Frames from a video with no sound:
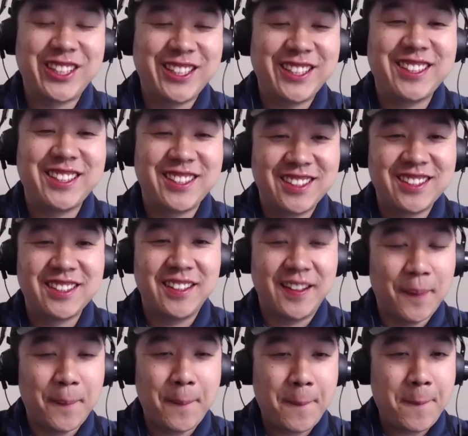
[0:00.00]
And from
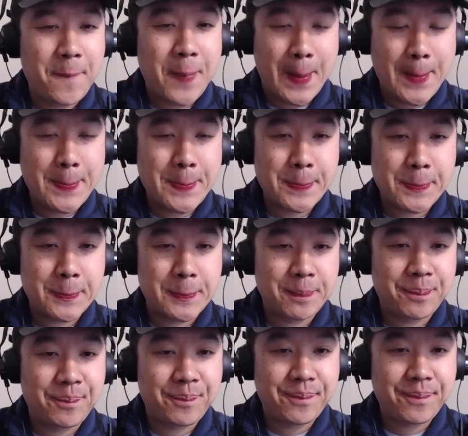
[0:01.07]
there,
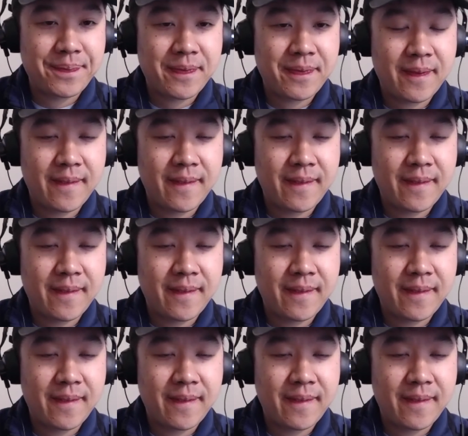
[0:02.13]
um, you know,